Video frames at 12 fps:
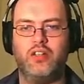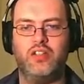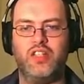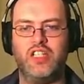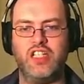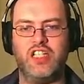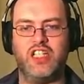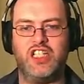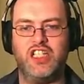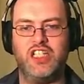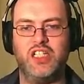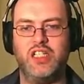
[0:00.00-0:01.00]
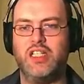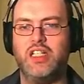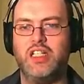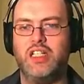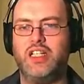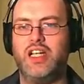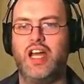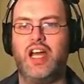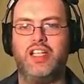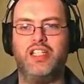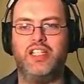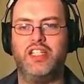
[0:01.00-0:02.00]
Yes!
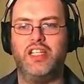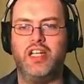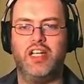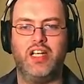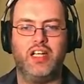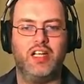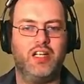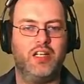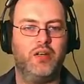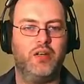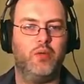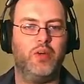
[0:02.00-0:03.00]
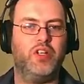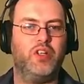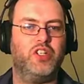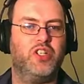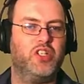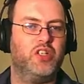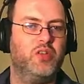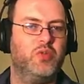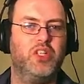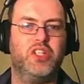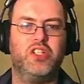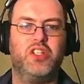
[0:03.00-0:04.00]
Yes! We just...
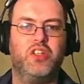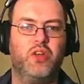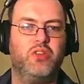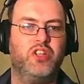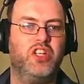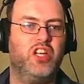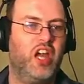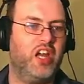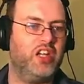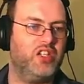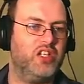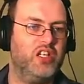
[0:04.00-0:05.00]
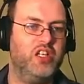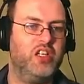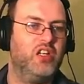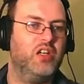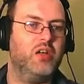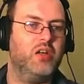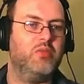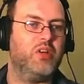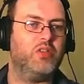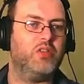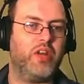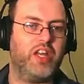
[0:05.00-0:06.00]
we just don't care, you see.
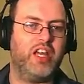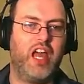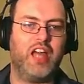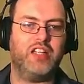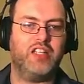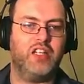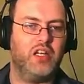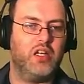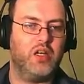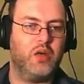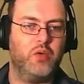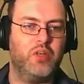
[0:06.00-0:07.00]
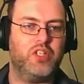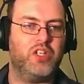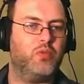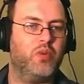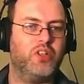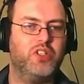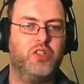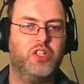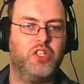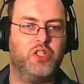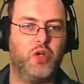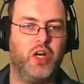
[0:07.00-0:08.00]
Because we're a cat. We just want to
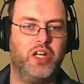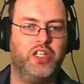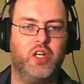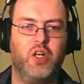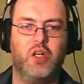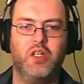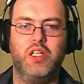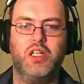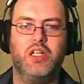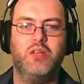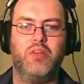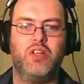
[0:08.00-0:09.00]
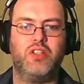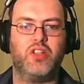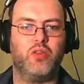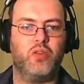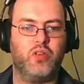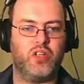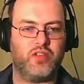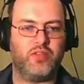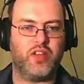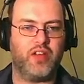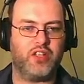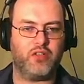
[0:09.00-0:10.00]
destroy it all. Because our owners have
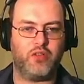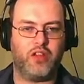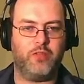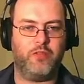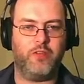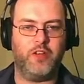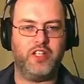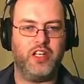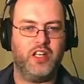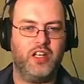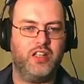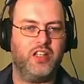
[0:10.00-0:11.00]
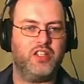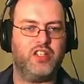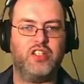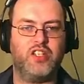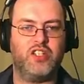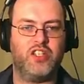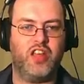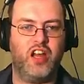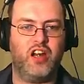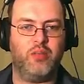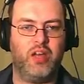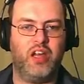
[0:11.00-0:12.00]
left us without food. This is just
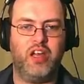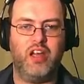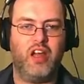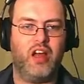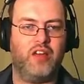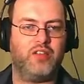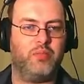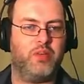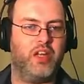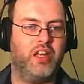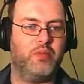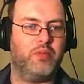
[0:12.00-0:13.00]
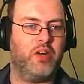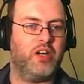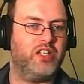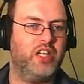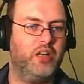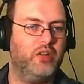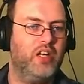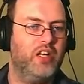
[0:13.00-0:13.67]
therapy after playing a tale.